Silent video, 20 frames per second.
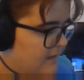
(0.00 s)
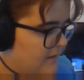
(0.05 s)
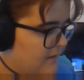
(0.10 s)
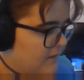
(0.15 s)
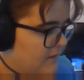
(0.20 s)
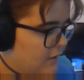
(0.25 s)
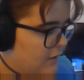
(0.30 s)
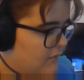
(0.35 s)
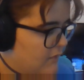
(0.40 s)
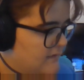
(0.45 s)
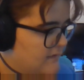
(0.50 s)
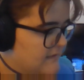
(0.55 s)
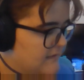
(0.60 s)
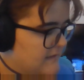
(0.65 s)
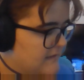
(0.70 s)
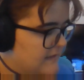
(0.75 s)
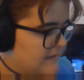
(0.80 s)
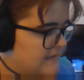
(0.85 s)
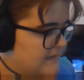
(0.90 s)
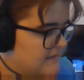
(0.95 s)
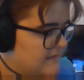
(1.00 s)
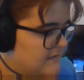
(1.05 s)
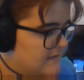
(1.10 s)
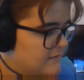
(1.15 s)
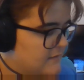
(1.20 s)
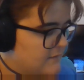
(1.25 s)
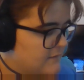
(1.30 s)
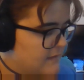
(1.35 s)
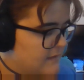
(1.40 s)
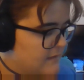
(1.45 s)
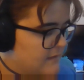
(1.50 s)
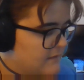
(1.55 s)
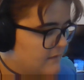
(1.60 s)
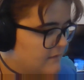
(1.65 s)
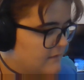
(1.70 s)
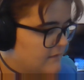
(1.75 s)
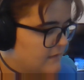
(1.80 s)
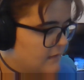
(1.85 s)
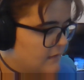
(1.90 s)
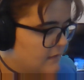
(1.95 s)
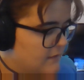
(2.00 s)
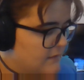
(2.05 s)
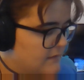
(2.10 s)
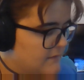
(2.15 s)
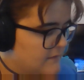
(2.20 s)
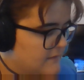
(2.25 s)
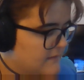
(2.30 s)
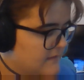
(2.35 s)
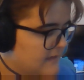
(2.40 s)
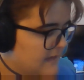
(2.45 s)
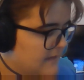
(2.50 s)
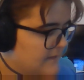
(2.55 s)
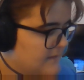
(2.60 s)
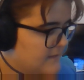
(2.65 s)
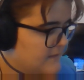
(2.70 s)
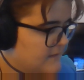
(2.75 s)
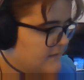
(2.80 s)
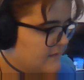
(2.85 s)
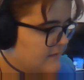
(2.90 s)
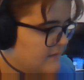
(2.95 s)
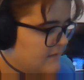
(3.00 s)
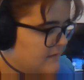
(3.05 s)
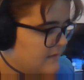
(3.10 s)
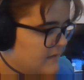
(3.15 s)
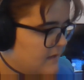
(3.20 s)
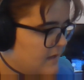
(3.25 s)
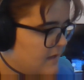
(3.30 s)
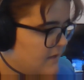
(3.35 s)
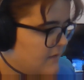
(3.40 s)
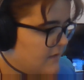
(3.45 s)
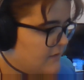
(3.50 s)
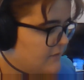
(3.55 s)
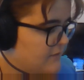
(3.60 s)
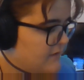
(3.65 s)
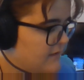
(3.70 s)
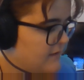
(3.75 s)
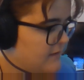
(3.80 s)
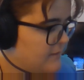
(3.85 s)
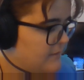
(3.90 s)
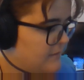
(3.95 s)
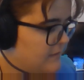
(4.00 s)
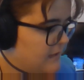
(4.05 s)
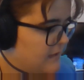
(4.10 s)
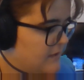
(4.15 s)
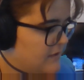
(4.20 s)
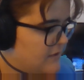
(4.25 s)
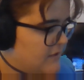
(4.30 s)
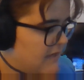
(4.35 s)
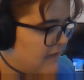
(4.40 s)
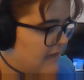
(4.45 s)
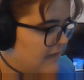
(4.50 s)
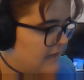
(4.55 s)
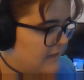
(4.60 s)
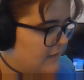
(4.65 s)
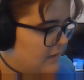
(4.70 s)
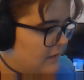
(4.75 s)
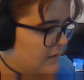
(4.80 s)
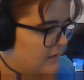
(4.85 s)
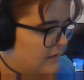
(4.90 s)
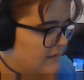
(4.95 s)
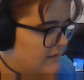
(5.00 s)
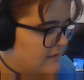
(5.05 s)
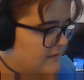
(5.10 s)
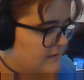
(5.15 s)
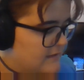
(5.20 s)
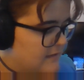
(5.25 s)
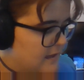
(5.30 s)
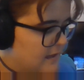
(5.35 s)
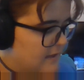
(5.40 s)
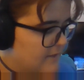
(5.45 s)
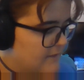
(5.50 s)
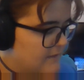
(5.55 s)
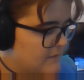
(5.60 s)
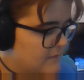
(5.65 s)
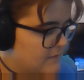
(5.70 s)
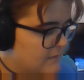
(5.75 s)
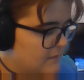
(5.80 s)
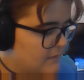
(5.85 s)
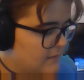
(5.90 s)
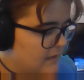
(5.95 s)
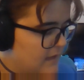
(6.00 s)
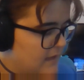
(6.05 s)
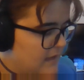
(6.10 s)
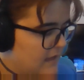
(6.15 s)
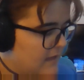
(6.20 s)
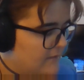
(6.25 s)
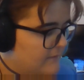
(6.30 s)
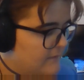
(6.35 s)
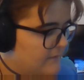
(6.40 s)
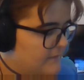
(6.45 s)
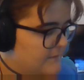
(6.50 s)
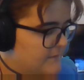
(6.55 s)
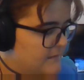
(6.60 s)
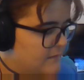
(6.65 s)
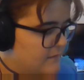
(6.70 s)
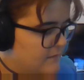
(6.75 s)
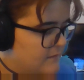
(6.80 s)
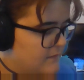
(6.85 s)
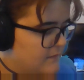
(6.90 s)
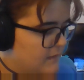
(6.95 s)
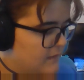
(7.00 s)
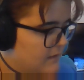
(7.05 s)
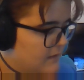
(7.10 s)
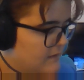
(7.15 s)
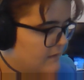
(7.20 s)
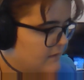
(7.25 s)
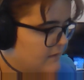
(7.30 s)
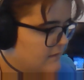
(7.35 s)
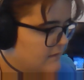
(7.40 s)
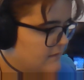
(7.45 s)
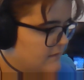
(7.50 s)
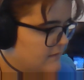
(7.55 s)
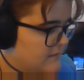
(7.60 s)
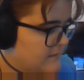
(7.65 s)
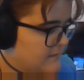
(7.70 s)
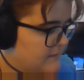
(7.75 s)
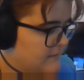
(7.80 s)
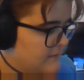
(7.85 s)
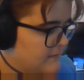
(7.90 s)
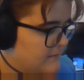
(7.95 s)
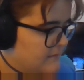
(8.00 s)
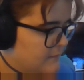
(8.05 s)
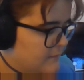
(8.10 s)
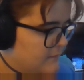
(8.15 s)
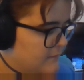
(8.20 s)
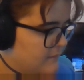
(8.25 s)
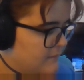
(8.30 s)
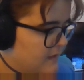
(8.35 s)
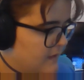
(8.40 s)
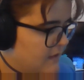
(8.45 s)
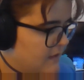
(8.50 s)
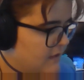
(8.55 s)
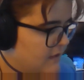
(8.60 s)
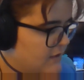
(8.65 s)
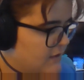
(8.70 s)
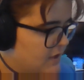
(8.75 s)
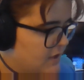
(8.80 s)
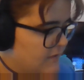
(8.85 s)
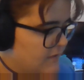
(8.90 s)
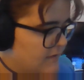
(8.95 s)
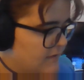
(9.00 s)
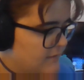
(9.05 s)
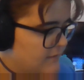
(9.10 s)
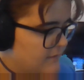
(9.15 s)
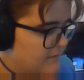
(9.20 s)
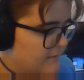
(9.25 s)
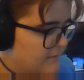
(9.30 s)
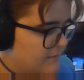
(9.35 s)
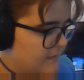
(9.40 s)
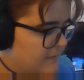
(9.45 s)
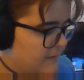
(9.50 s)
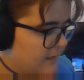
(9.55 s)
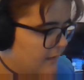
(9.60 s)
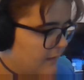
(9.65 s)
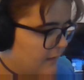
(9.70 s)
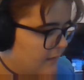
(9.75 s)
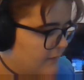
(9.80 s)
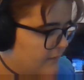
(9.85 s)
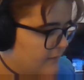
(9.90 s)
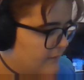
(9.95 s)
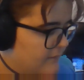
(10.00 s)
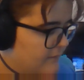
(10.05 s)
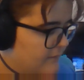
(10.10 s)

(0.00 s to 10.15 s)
The hoses connecting the two vehicles also snapped. The trailer plunged headlong into the soft soil and flipped over onto its balloon roof, shuddering to an abrupt halt.